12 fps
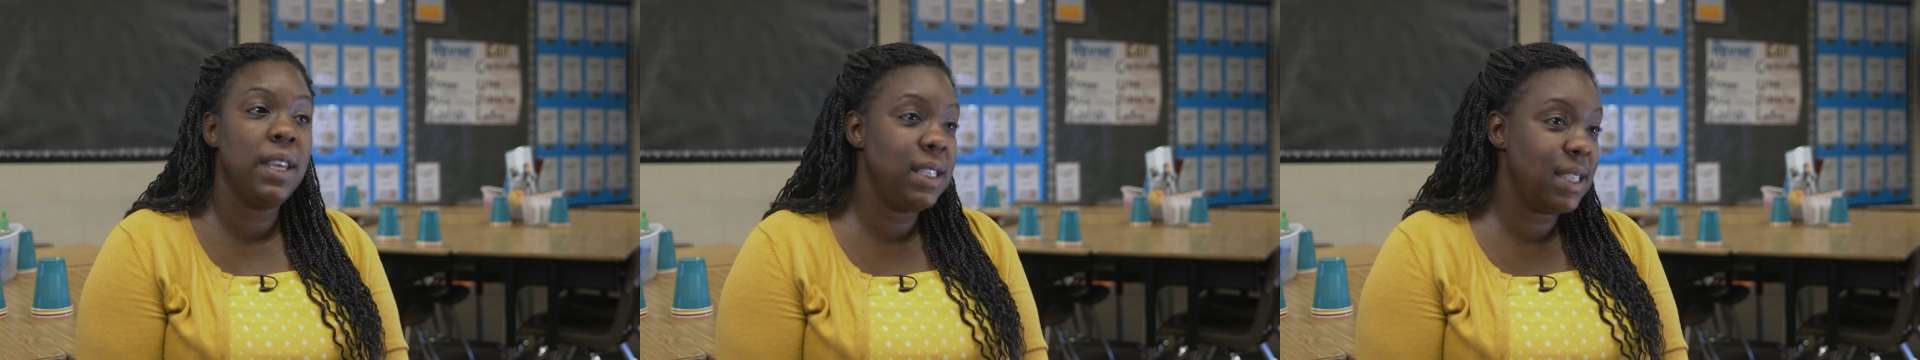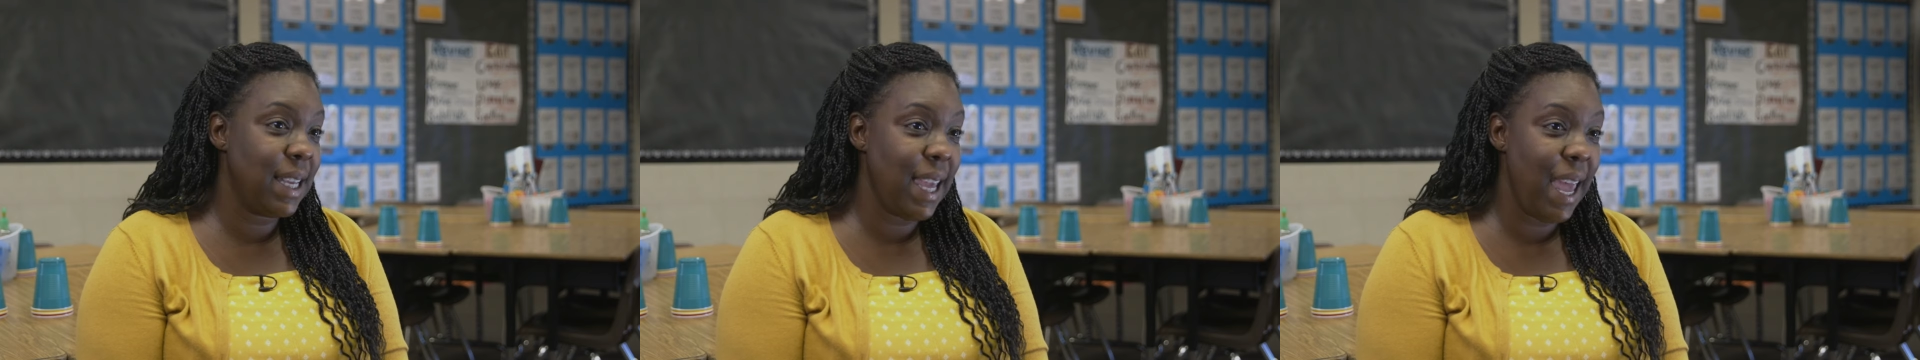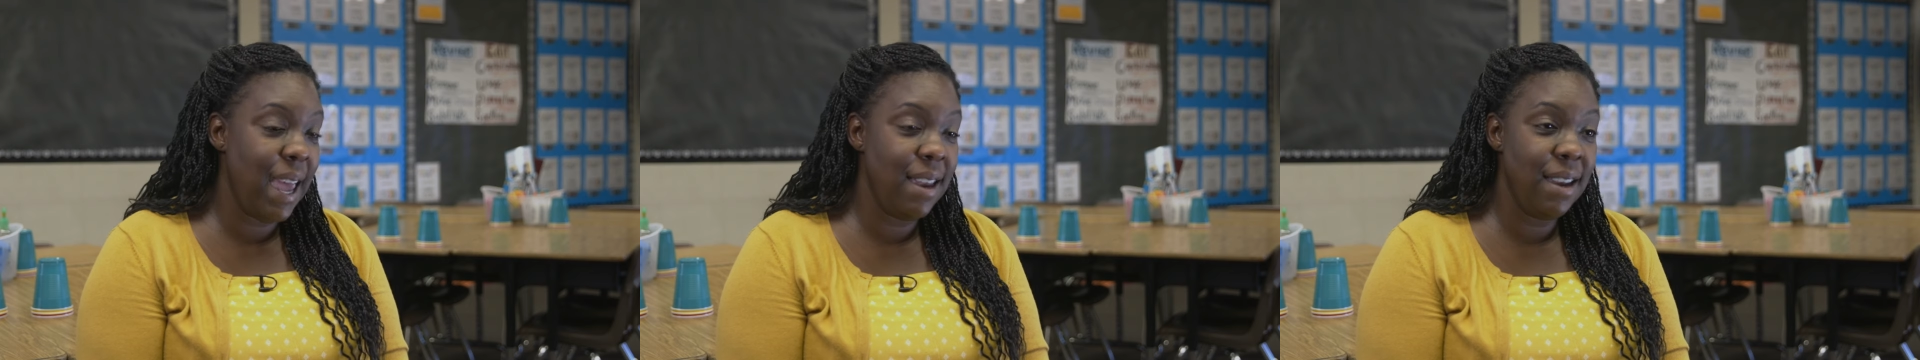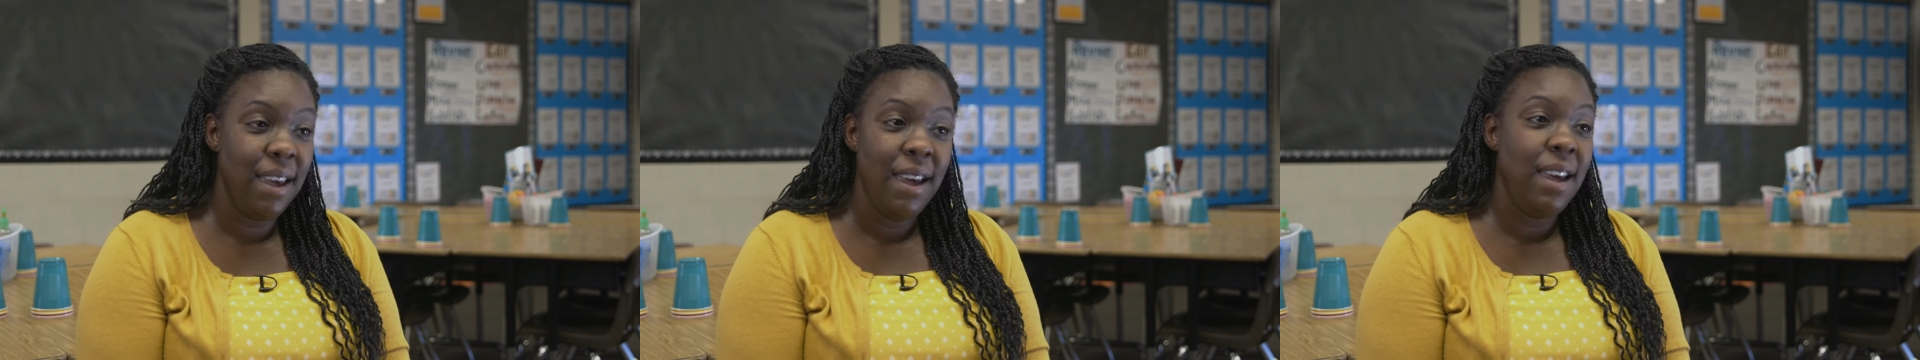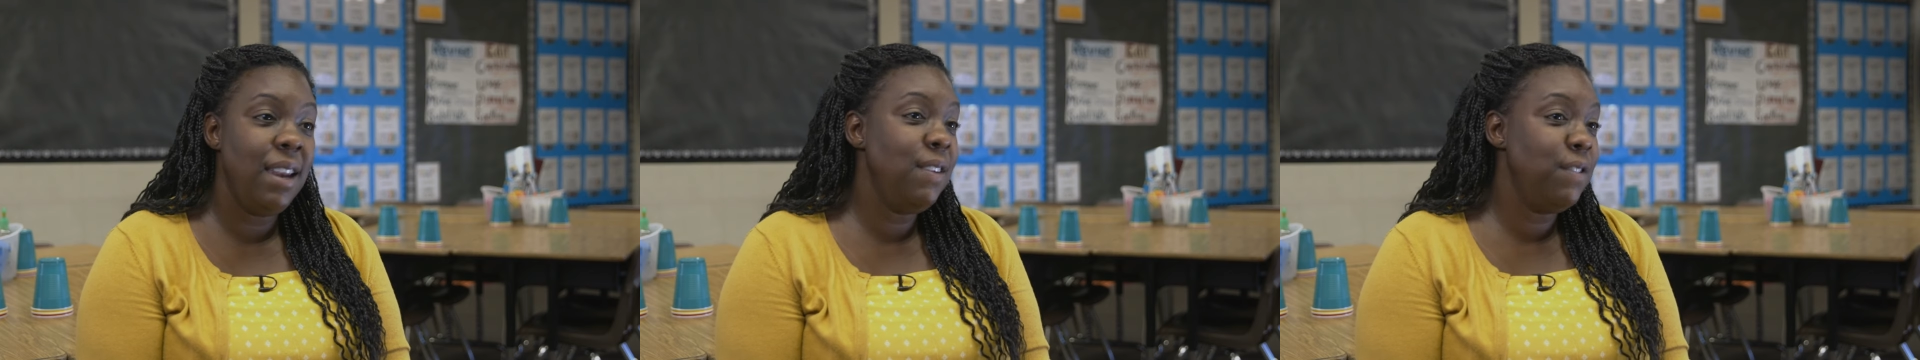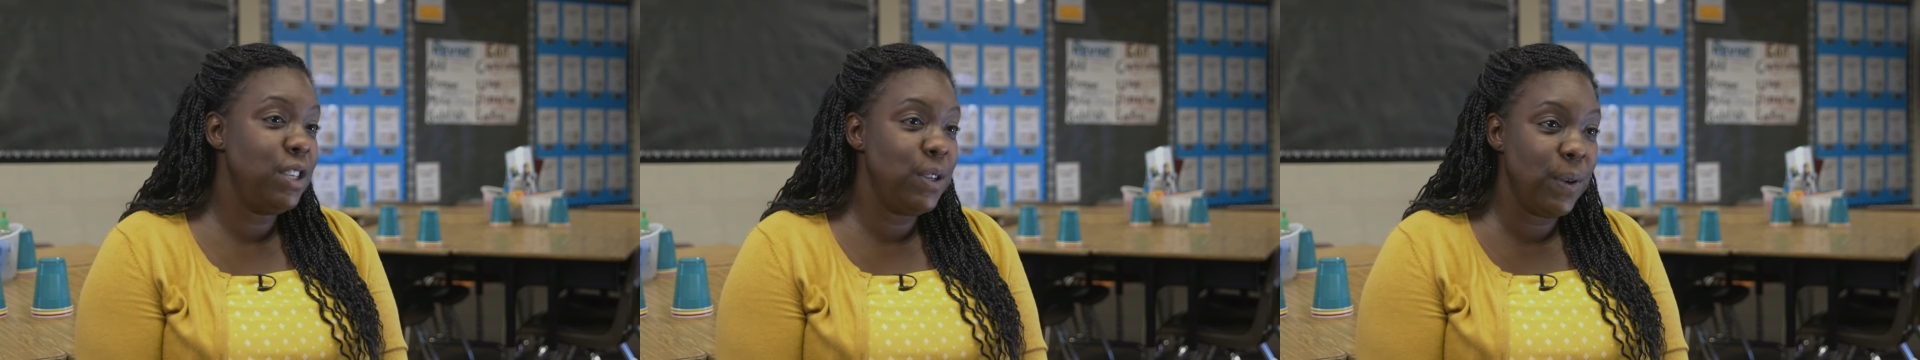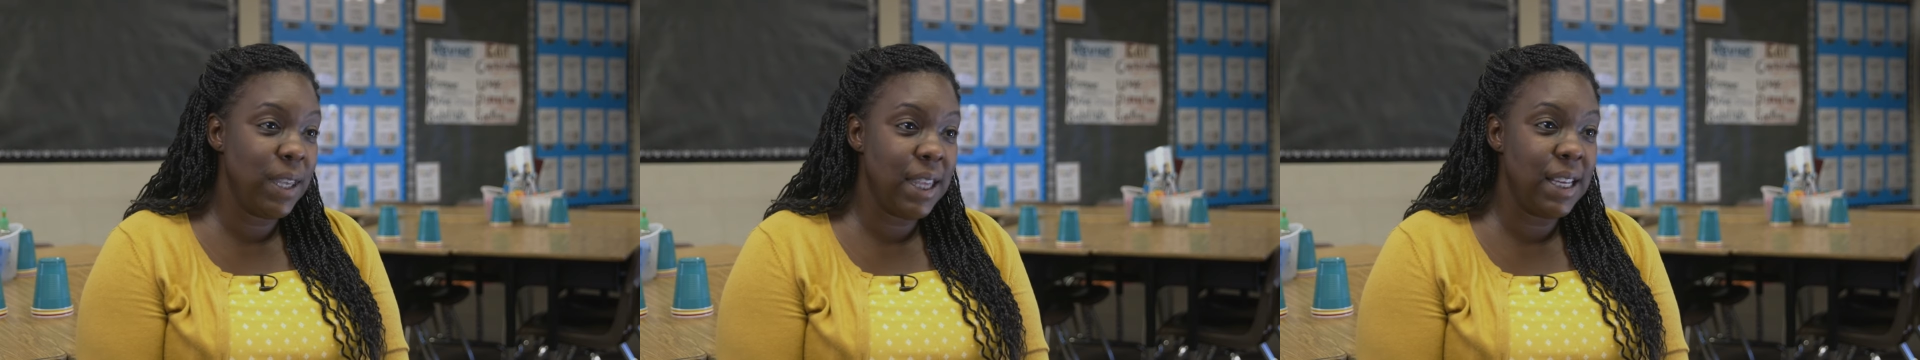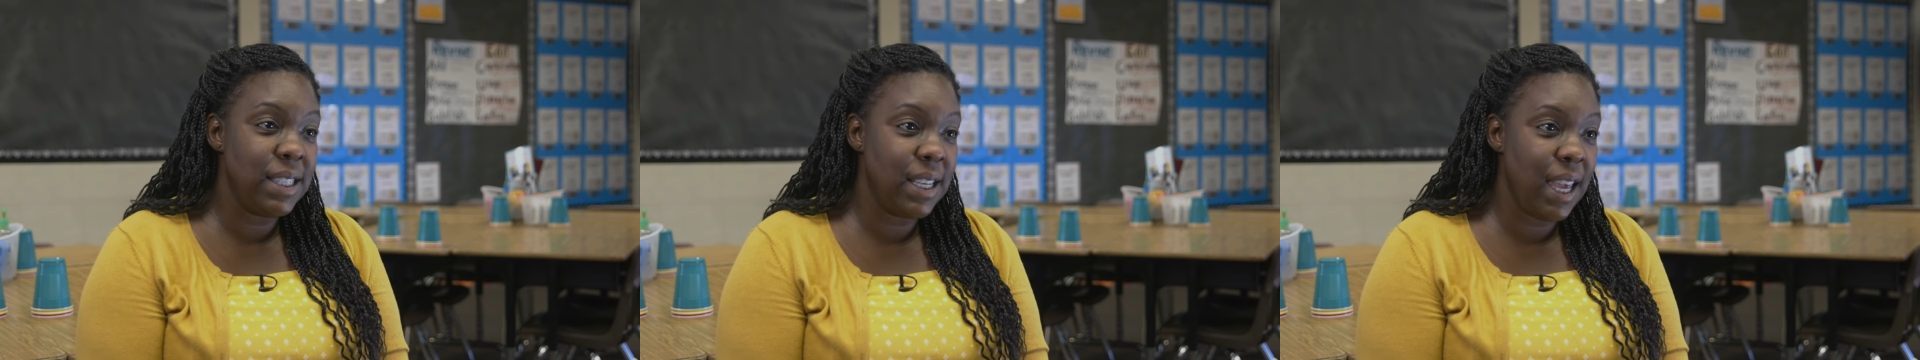things again, and even doing
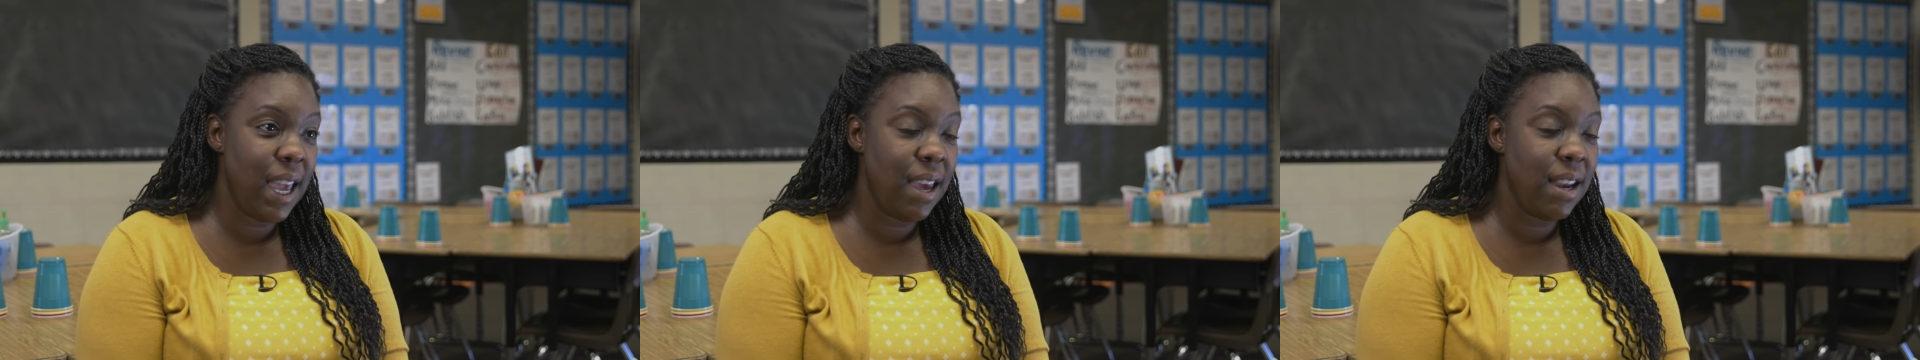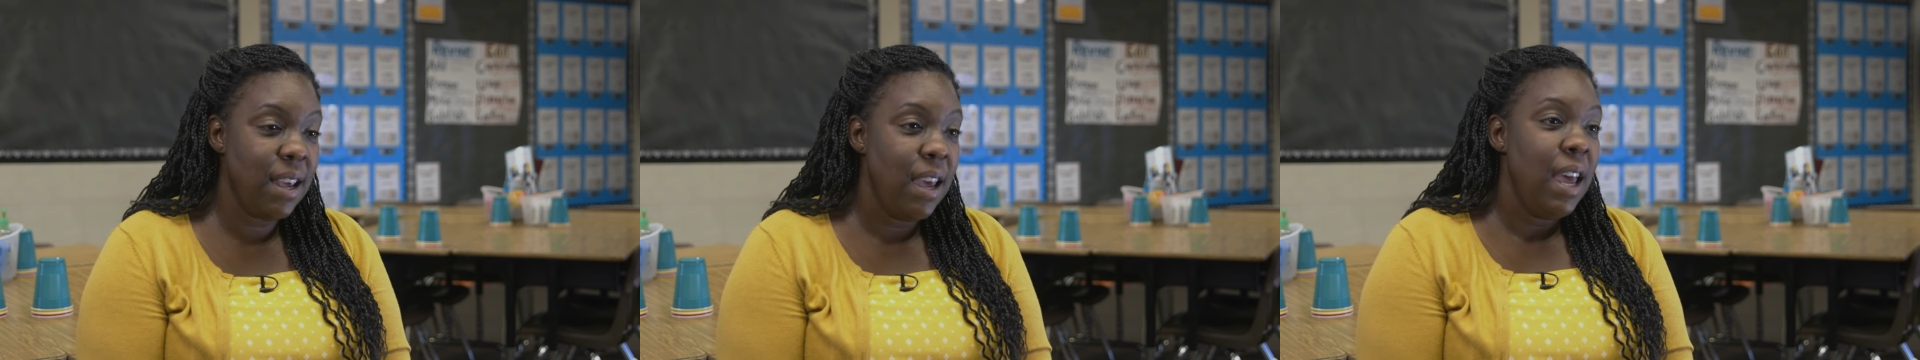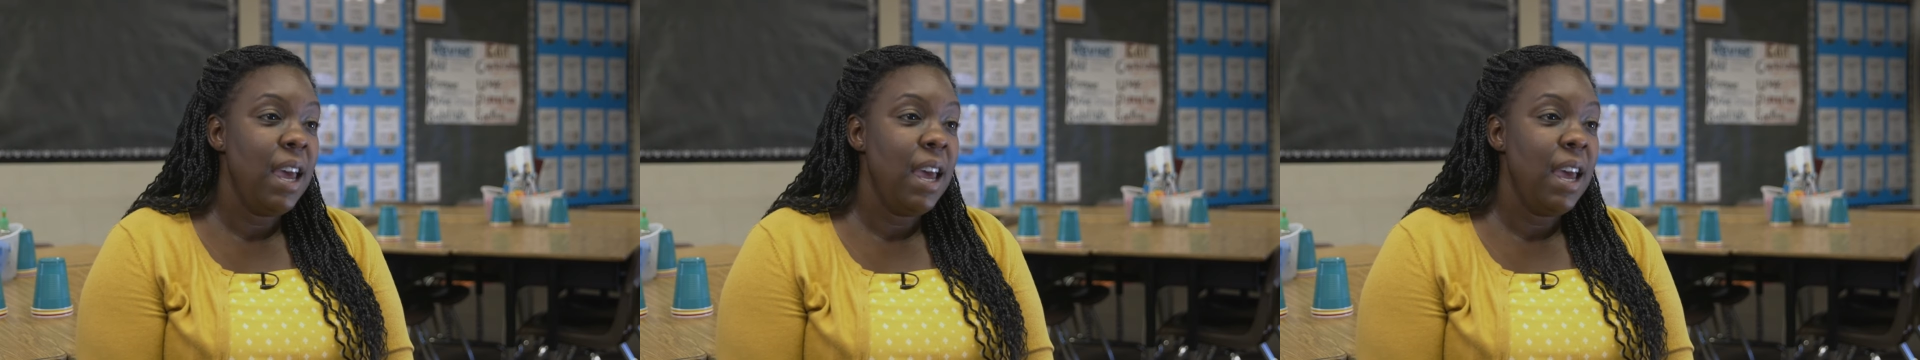things again.